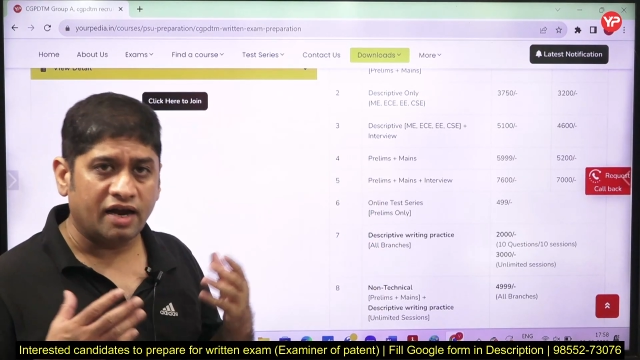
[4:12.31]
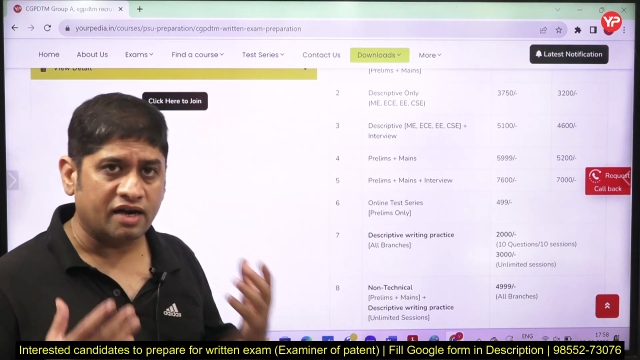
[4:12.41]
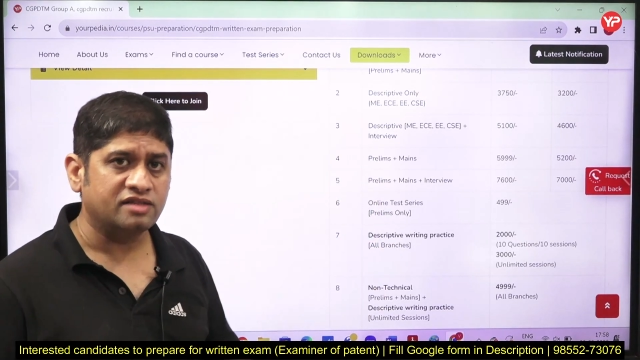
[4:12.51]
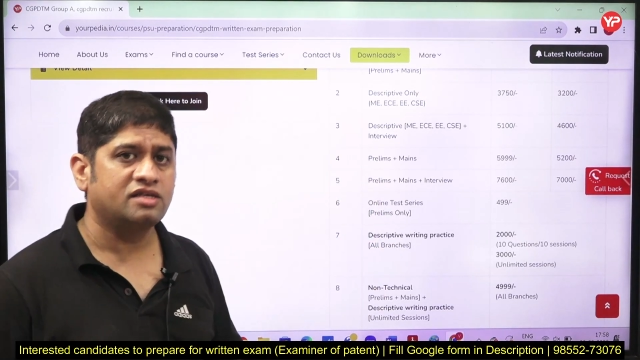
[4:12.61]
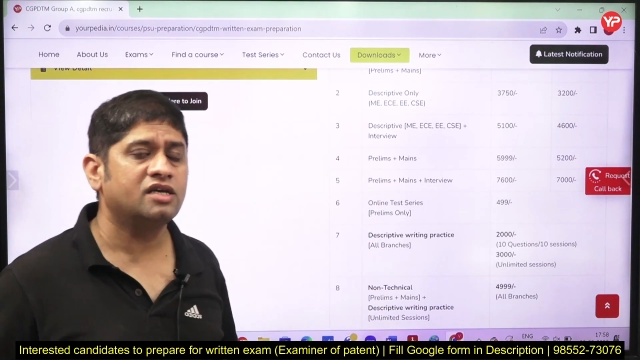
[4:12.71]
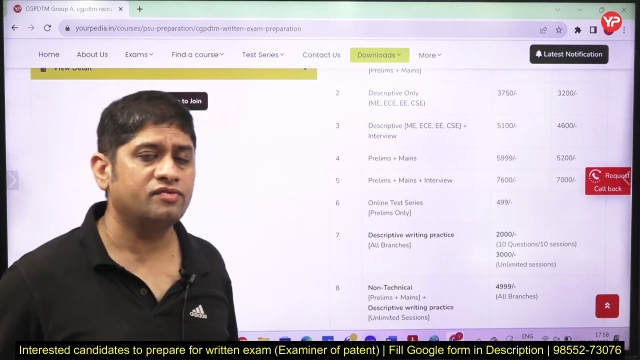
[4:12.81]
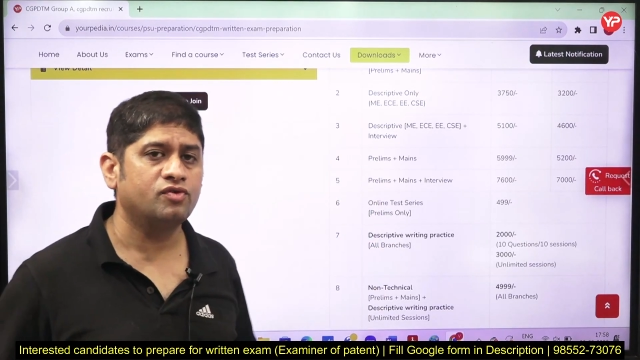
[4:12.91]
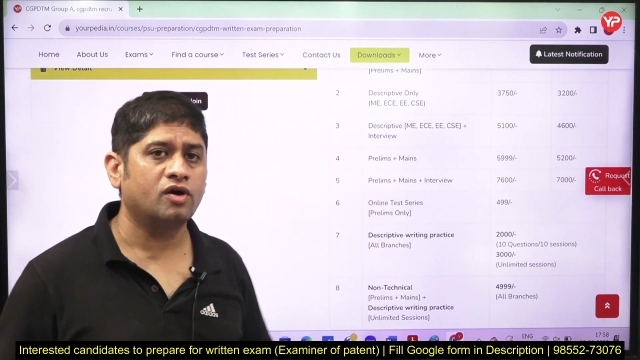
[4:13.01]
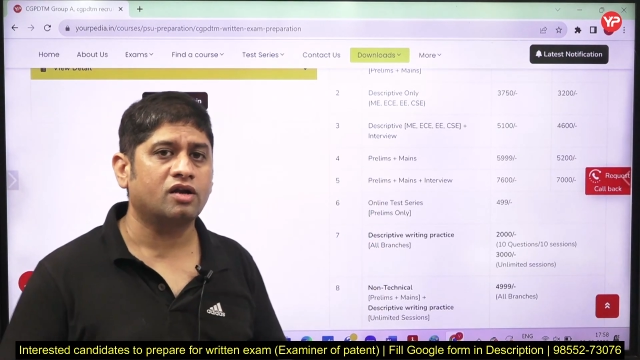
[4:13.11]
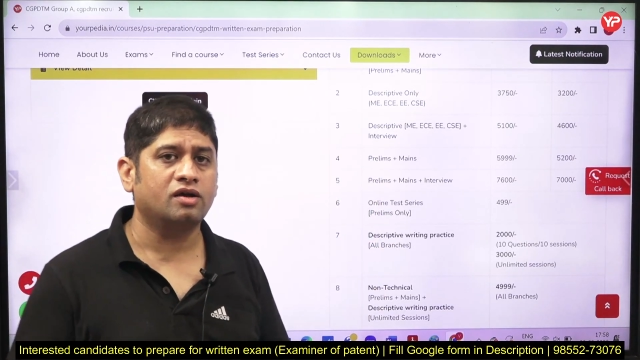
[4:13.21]
And I think if
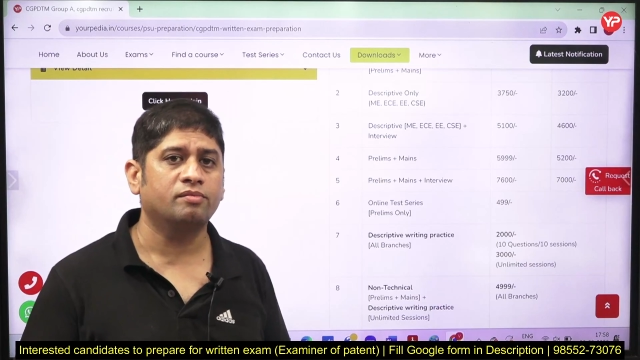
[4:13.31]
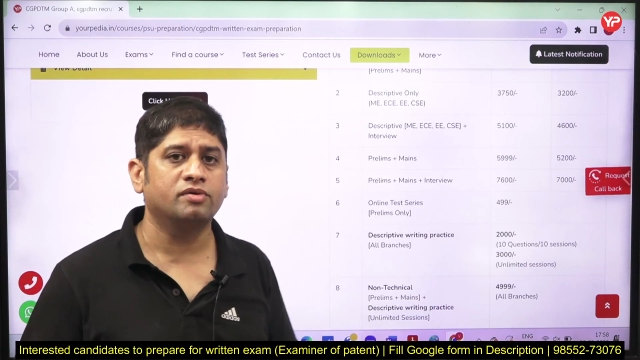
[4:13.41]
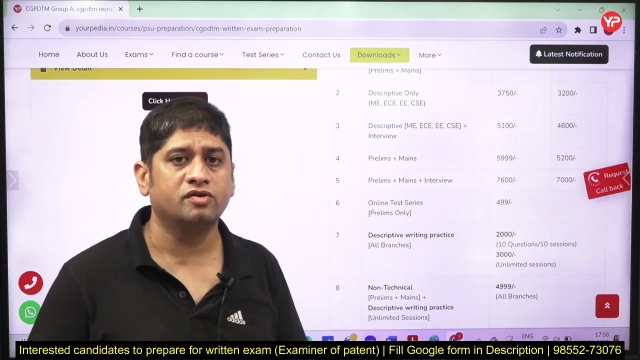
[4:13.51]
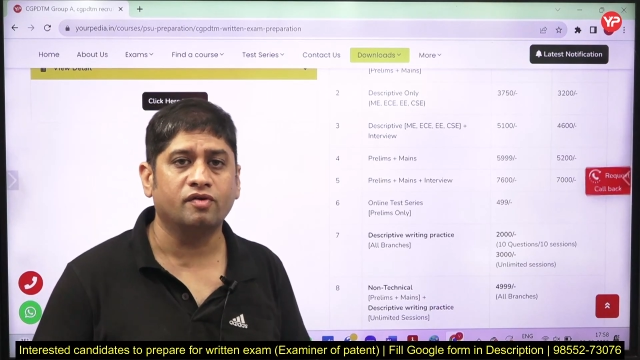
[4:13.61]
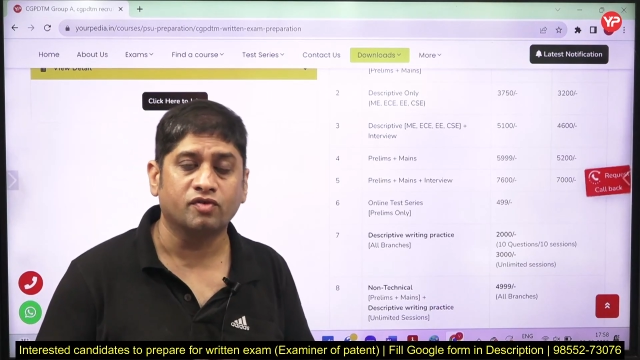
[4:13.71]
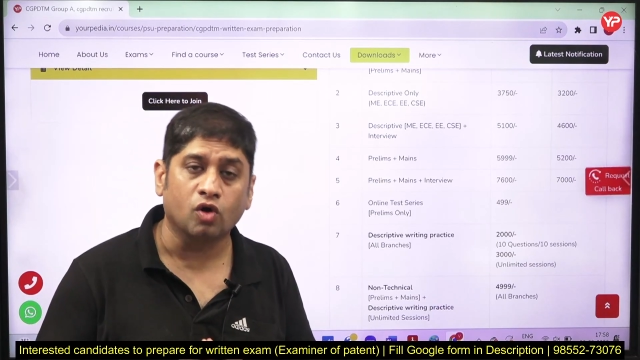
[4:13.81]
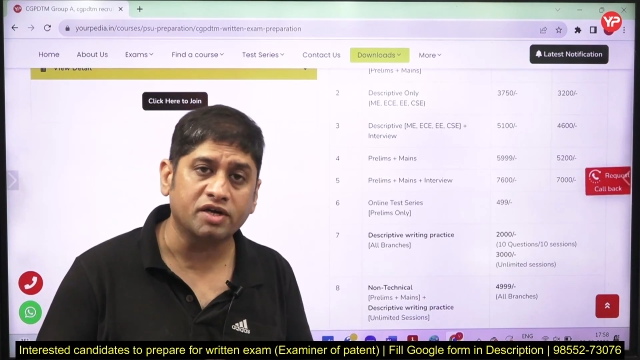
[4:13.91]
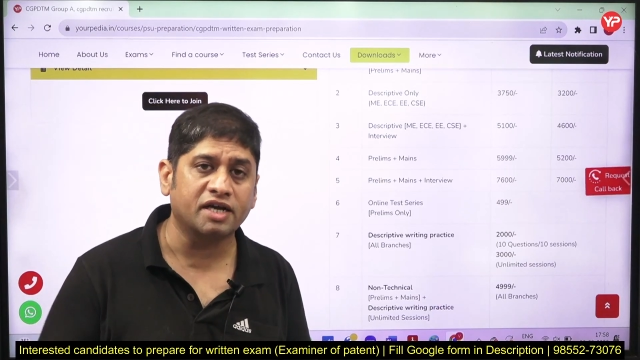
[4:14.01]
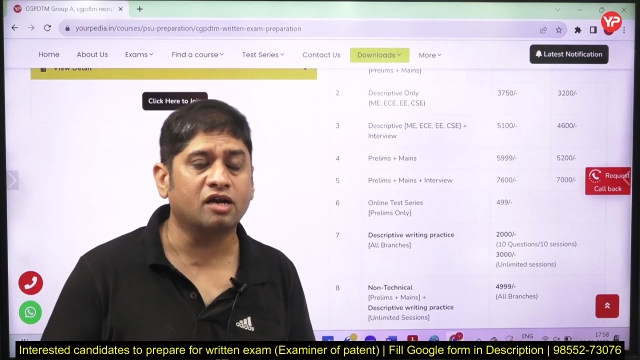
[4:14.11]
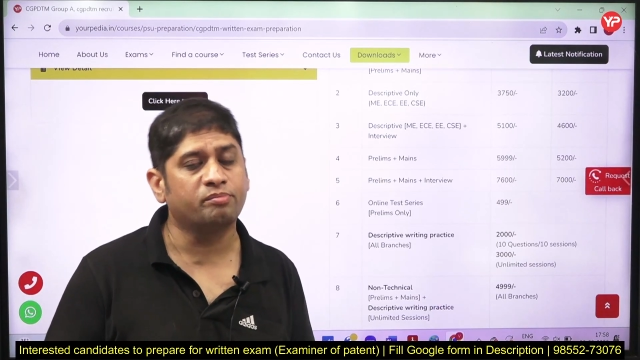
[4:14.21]
you are you have
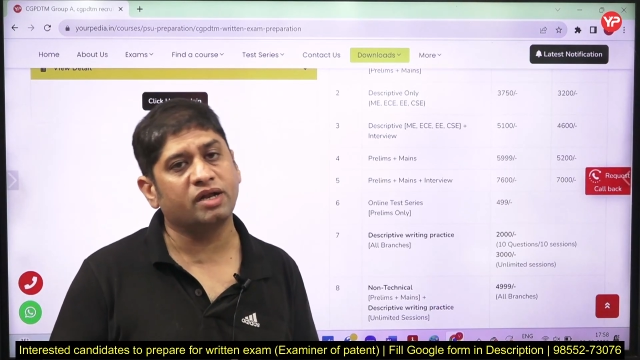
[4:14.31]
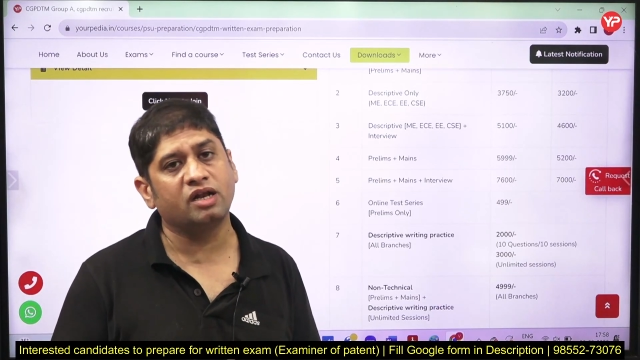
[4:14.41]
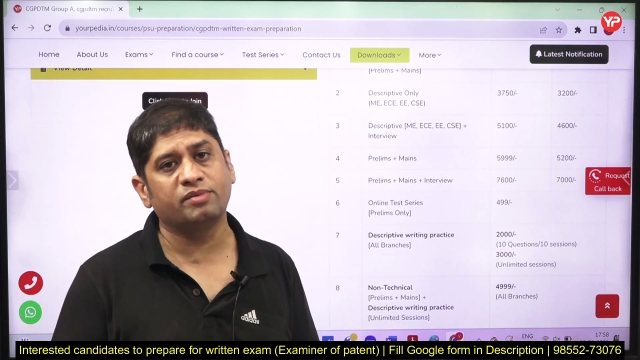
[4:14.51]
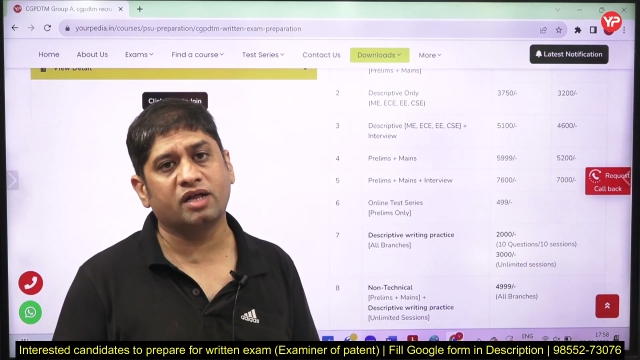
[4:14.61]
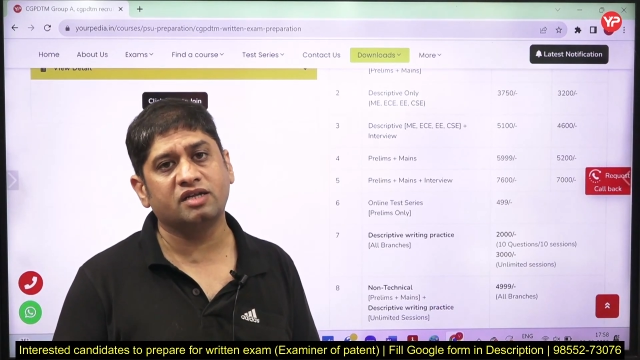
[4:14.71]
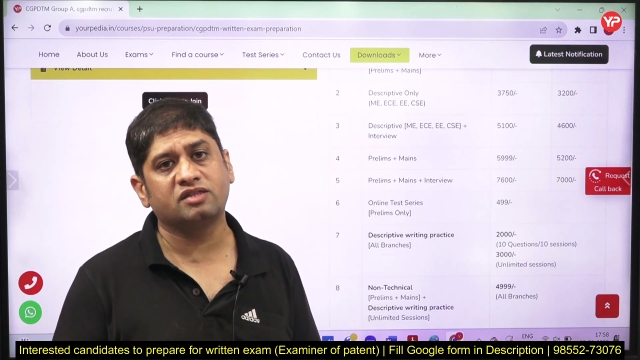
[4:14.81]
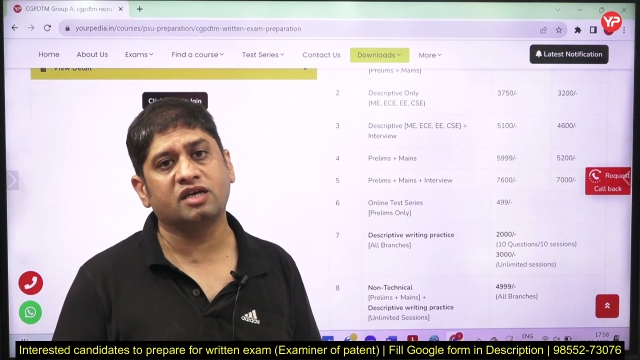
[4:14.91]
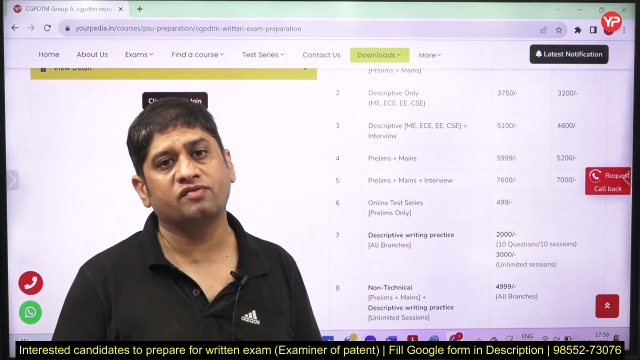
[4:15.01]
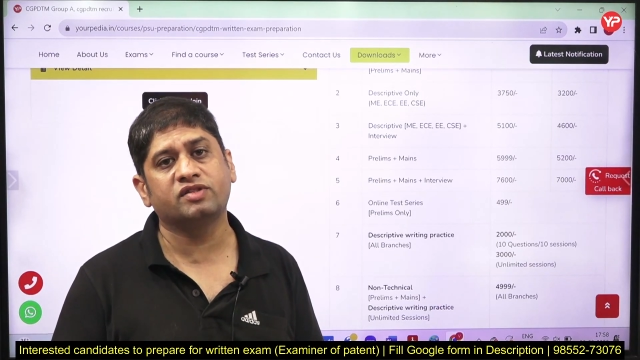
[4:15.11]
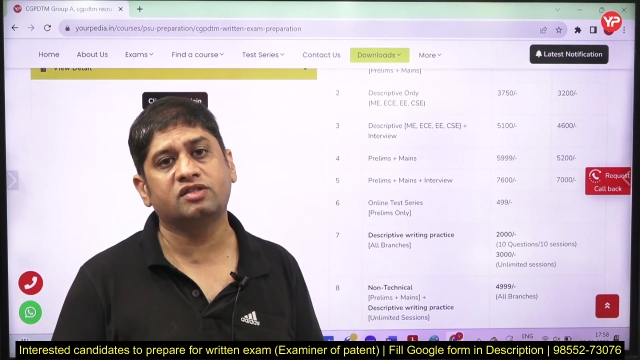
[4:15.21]
not taken preliminary
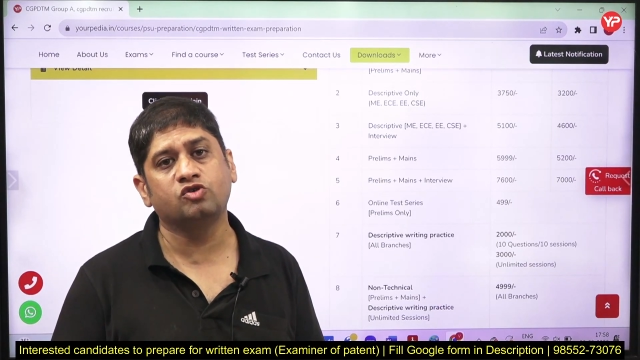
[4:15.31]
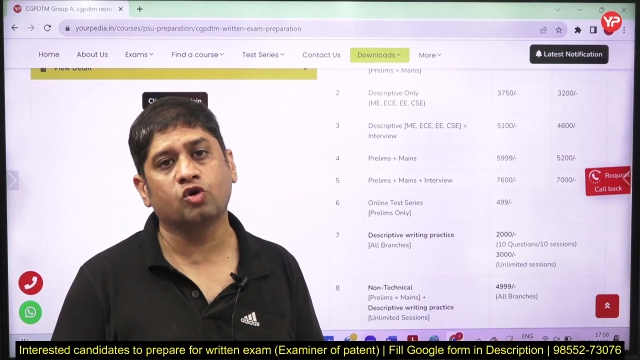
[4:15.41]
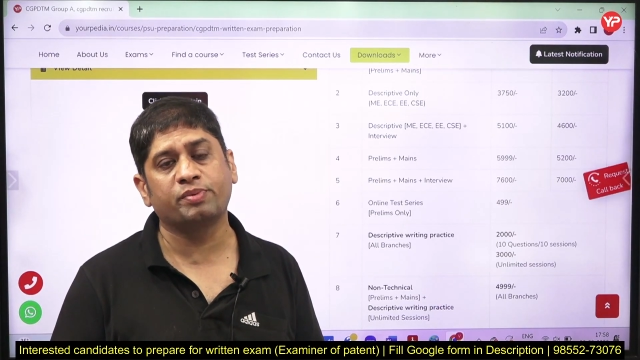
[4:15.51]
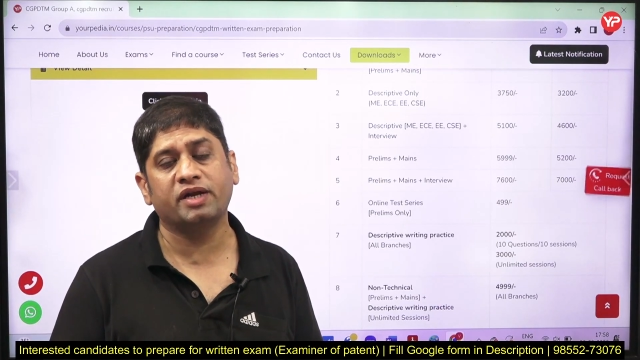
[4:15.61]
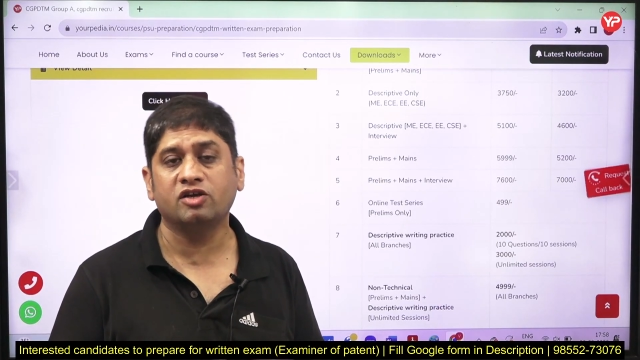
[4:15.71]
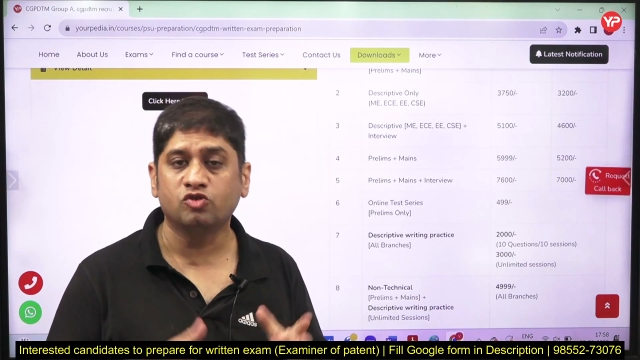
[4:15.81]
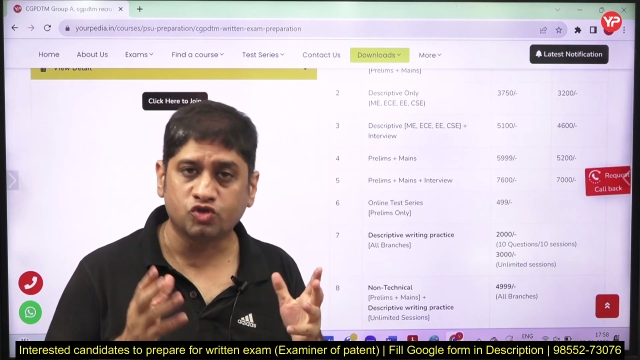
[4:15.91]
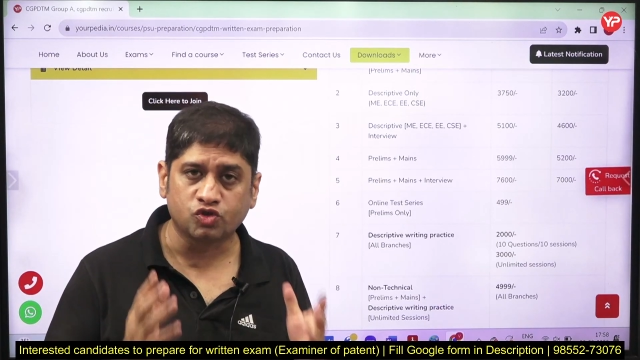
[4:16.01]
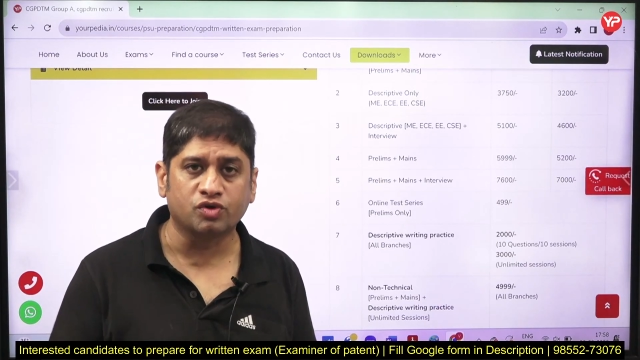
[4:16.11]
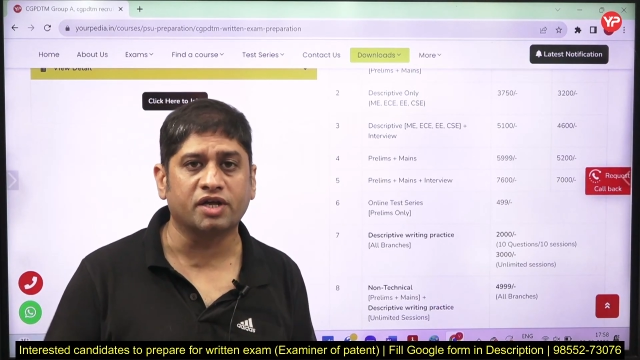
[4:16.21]
thing with YourPedia, you
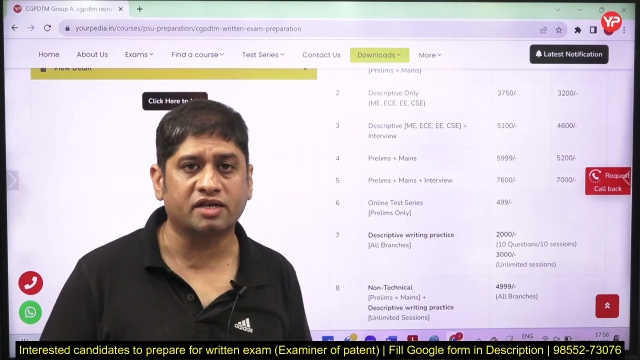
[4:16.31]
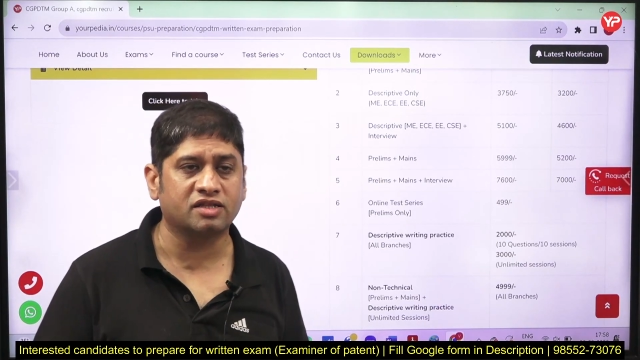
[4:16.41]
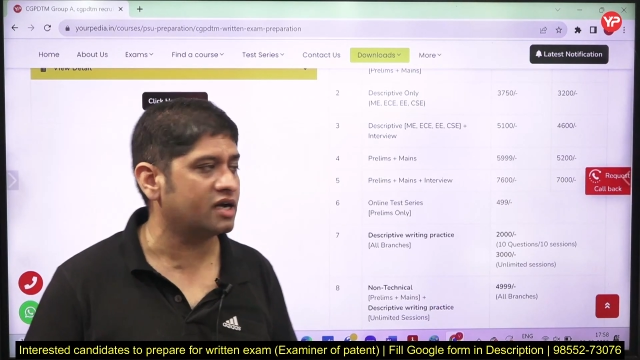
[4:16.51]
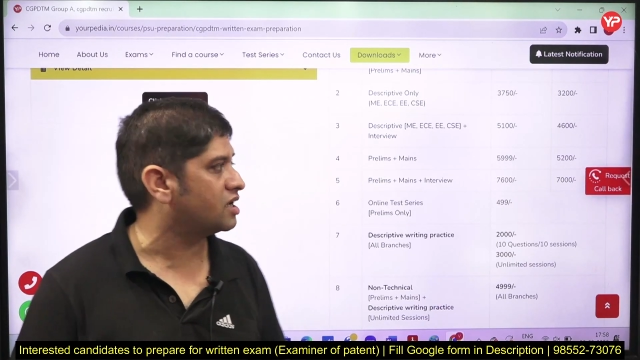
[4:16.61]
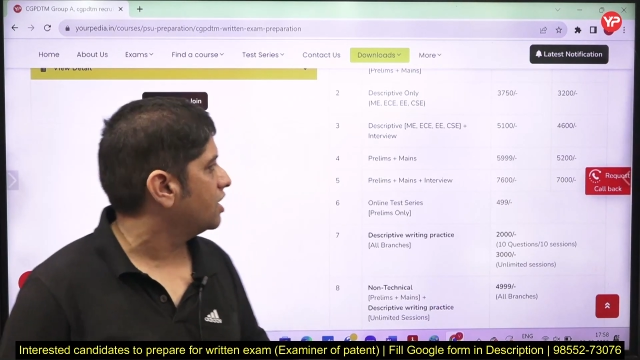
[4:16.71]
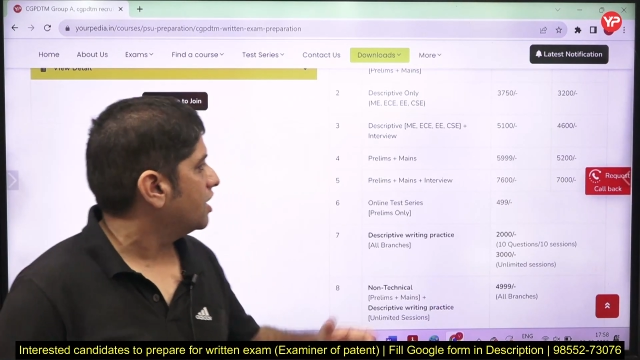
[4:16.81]
should take that,